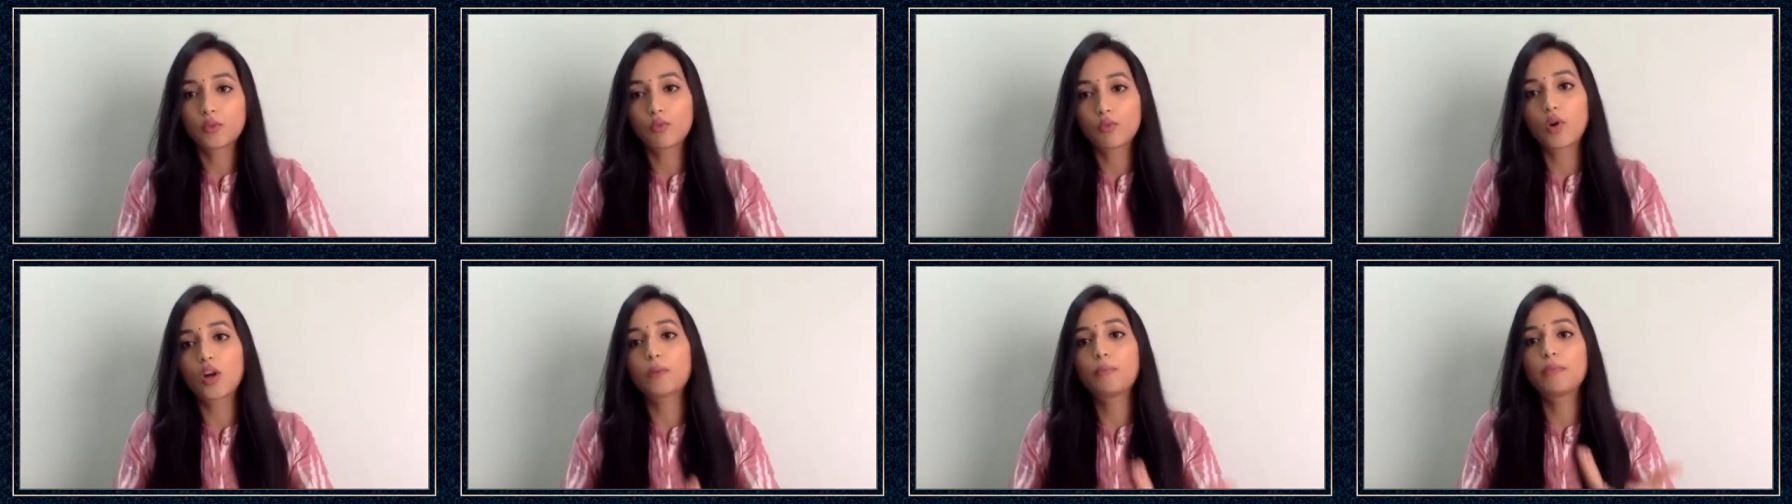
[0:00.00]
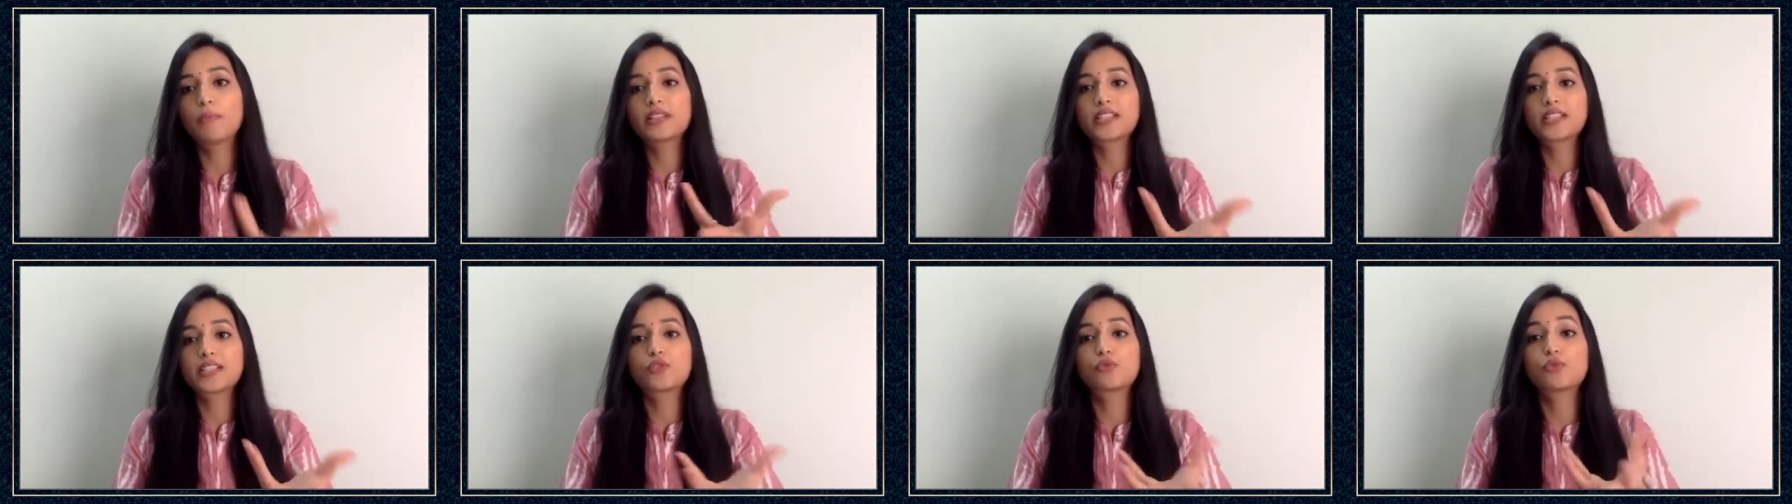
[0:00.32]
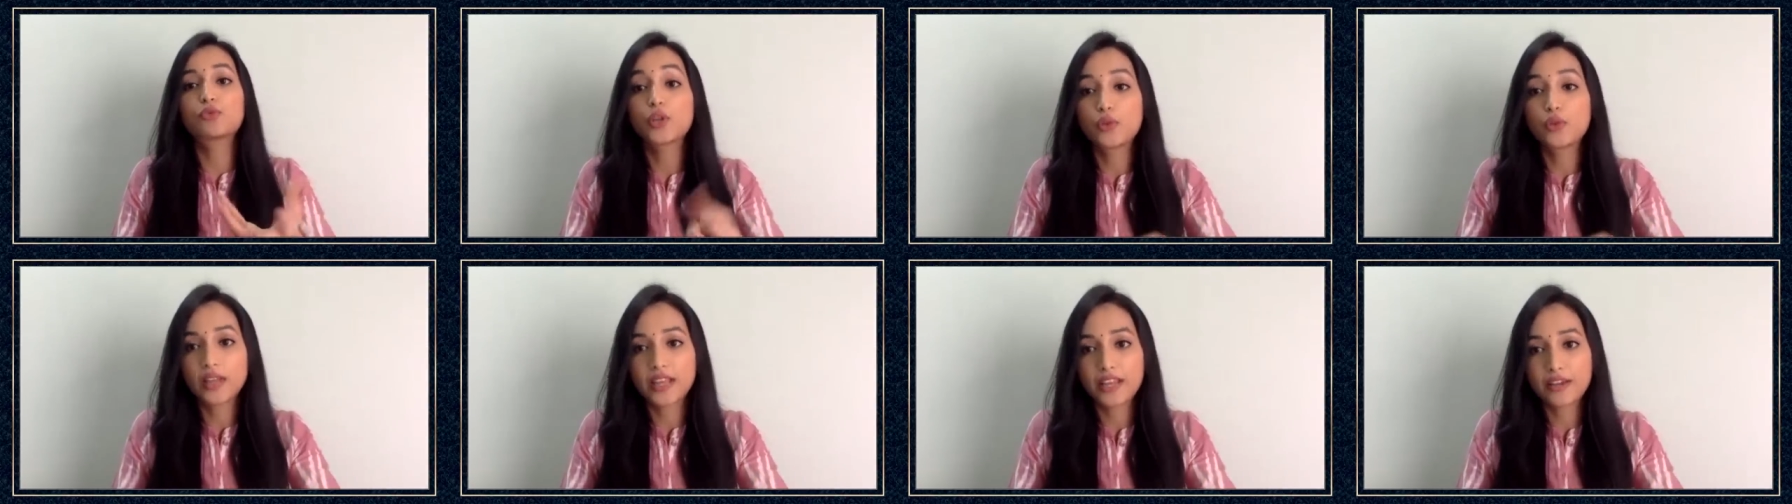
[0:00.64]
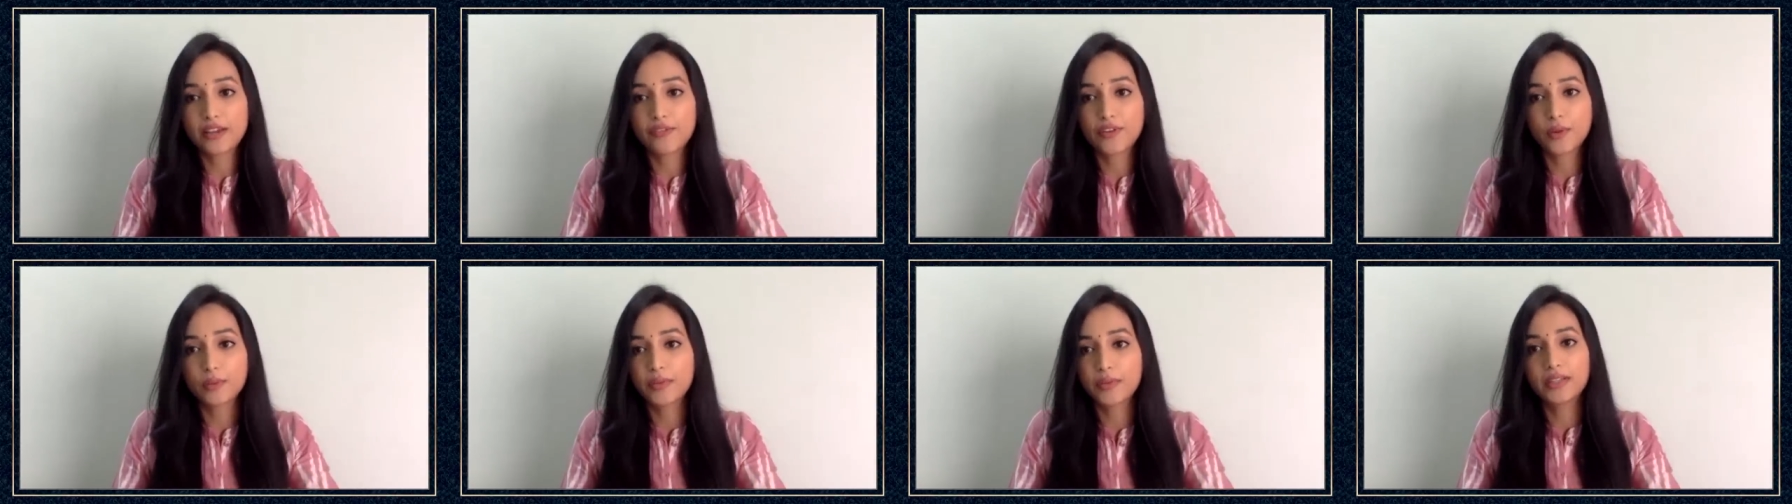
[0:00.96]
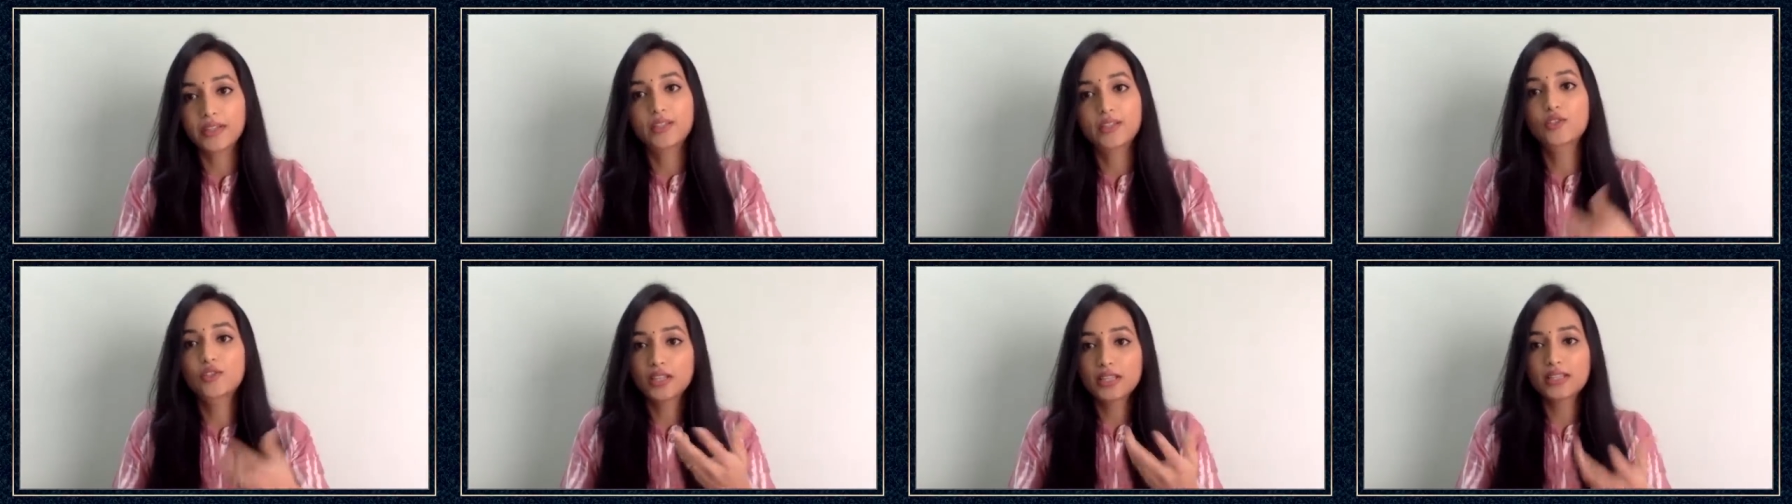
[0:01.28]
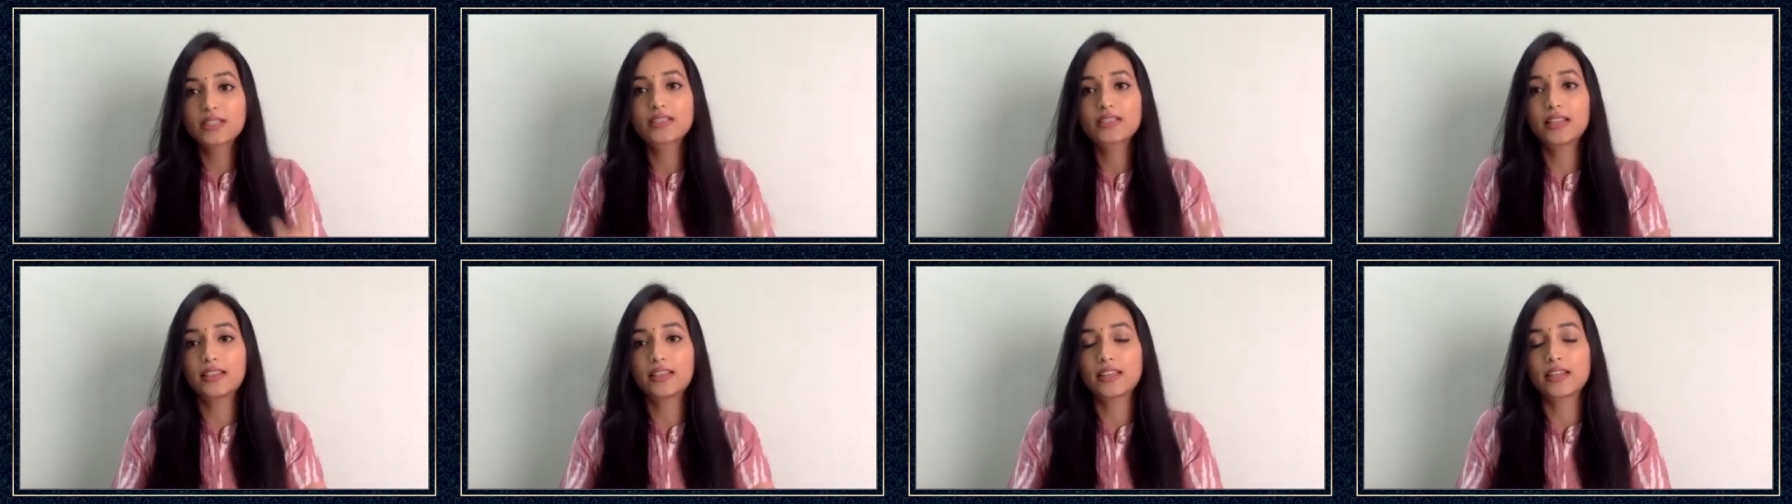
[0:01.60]
what message would you take from it? So there's
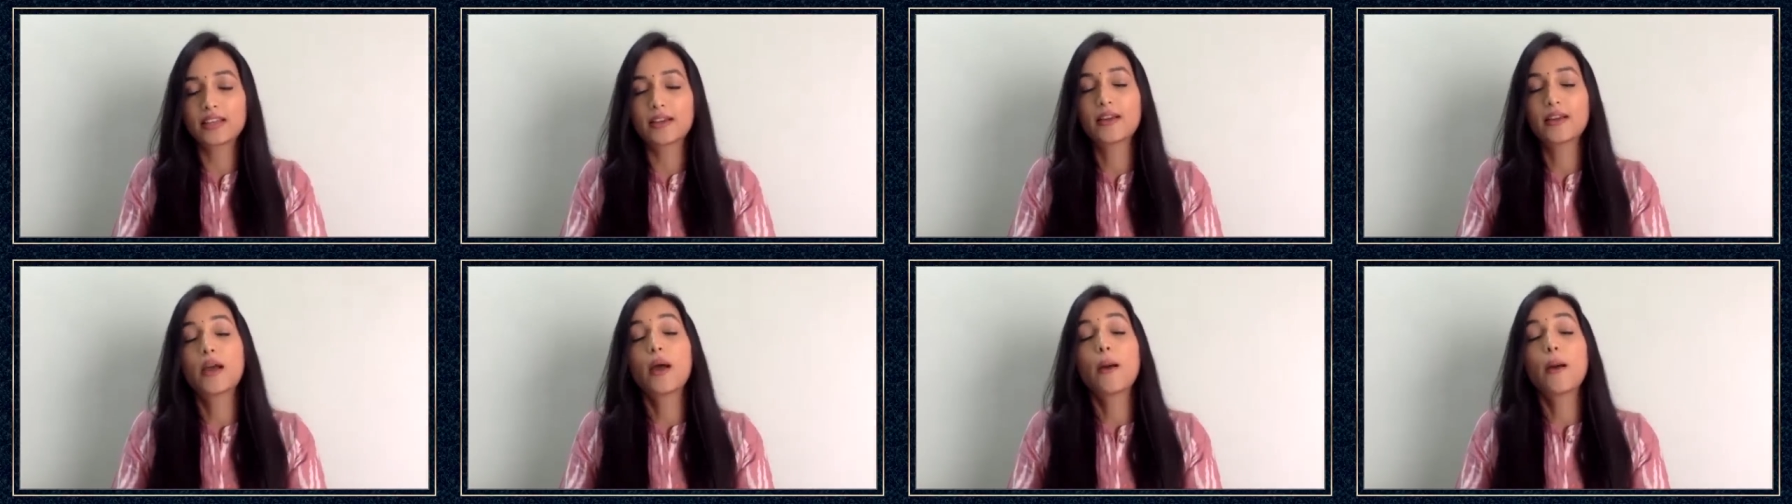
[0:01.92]
nothing.